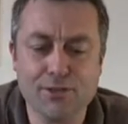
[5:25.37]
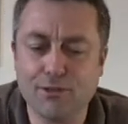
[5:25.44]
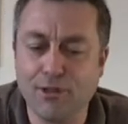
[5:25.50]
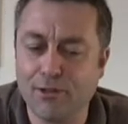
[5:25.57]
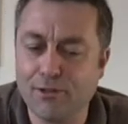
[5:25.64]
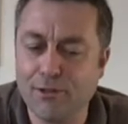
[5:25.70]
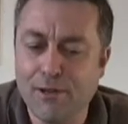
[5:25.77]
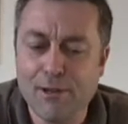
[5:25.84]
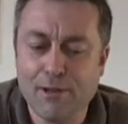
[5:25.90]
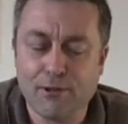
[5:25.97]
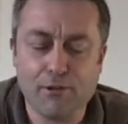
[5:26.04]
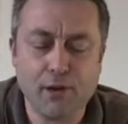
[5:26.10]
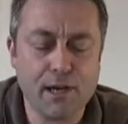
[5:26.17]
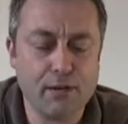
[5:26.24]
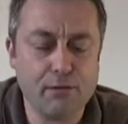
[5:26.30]
you've got
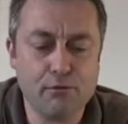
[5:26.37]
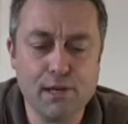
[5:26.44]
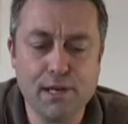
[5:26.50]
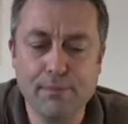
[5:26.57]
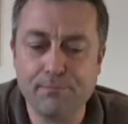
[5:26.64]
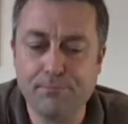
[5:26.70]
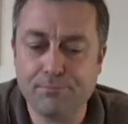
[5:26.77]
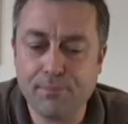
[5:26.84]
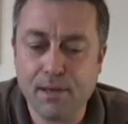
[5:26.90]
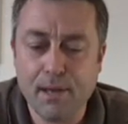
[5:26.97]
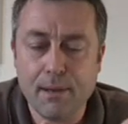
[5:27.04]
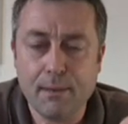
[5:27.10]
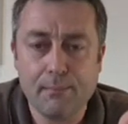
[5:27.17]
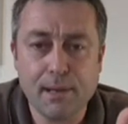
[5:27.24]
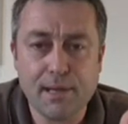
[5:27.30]
Crater Rim,
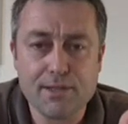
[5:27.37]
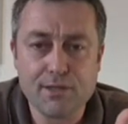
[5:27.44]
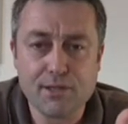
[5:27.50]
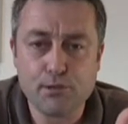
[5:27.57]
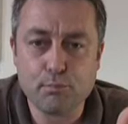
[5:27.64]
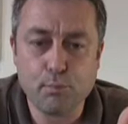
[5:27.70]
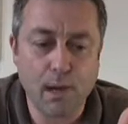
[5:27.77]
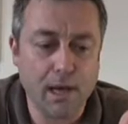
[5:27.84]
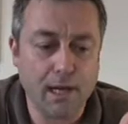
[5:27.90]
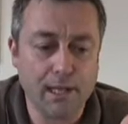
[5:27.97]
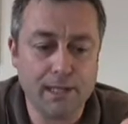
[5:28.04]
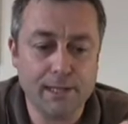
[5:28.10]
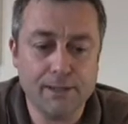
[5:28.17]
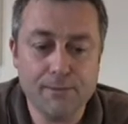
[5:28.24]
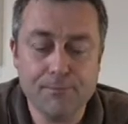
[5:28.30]
Pegasus
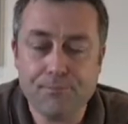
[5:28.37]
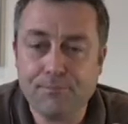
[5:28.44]
Bay,